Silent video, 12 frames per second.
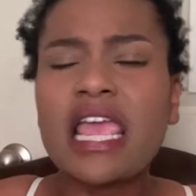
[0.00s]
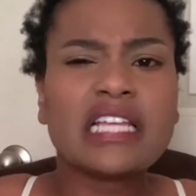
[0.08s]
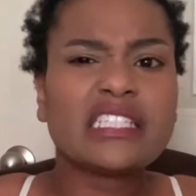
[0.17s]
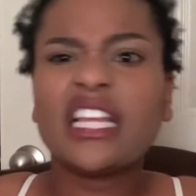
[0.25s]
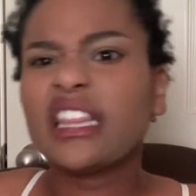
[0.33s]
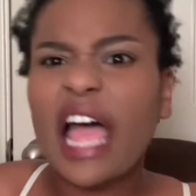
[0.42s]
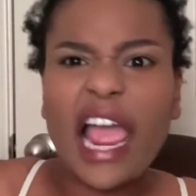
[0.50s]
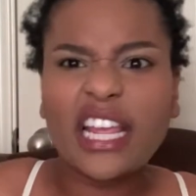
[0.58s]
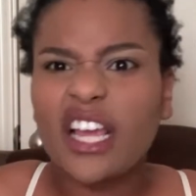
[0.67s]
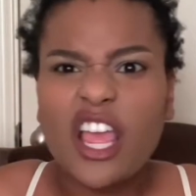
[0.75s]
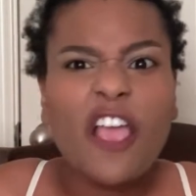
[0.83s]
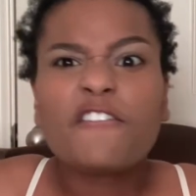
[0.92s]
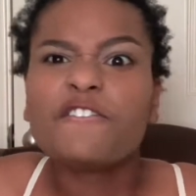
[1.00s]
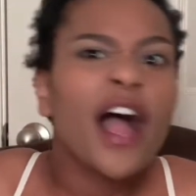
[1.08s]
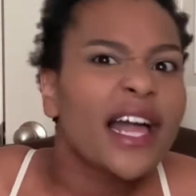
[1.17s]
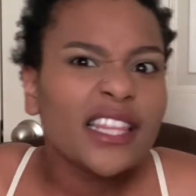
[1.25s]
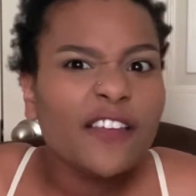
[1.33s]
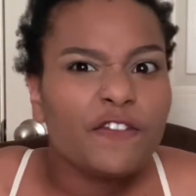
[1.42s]
to like
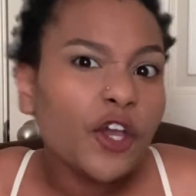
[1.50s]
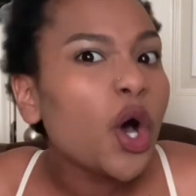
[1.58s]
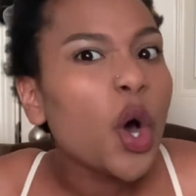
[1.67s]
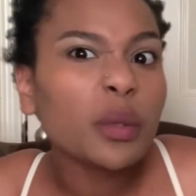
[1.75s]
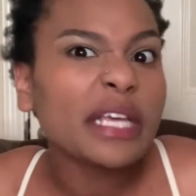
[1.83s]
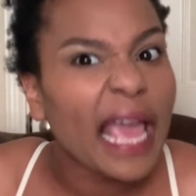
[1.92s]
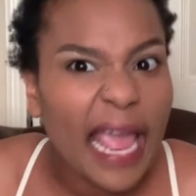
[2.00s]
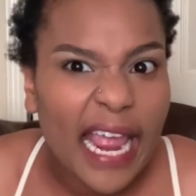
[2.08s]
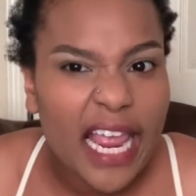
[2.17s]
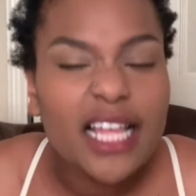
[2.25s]
finally feel okay,